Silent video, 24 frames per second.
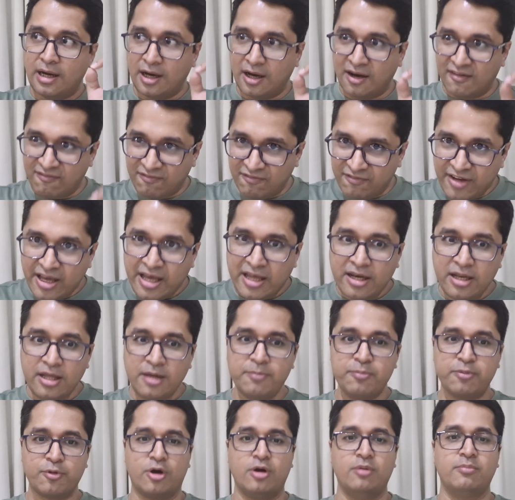A very
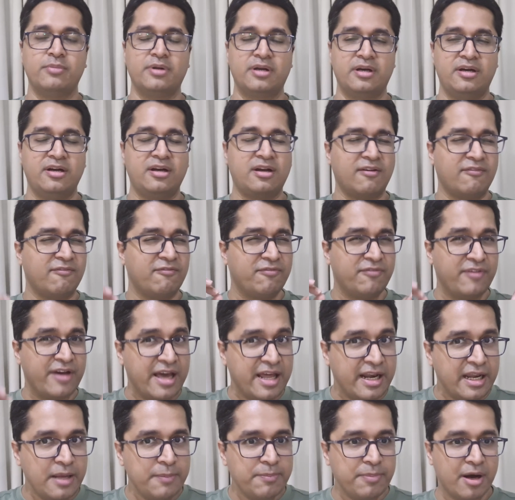prominent, a
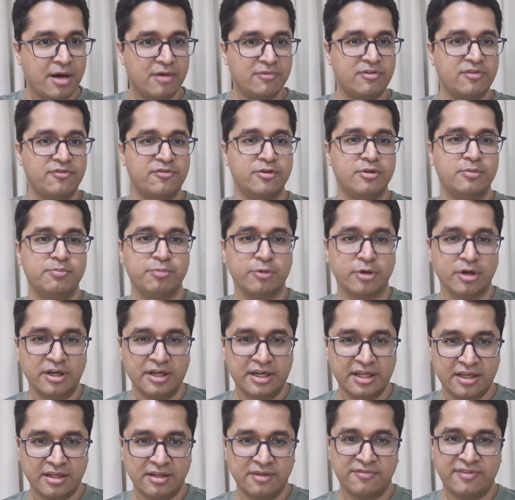very powerful
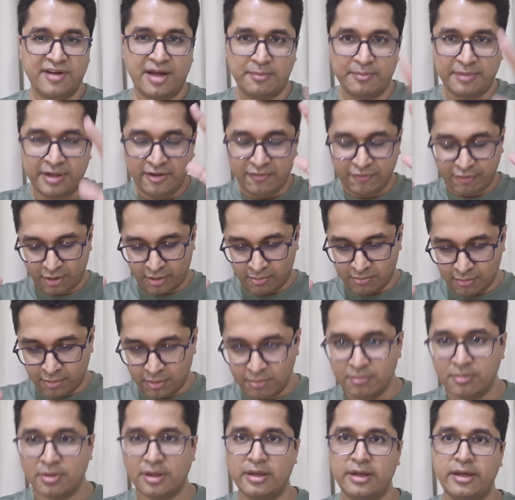political family from
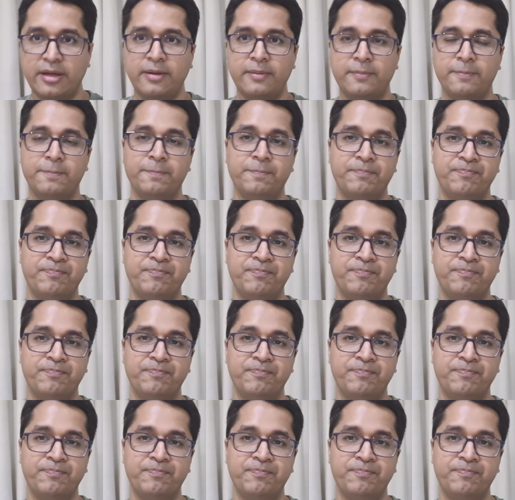Mumbai.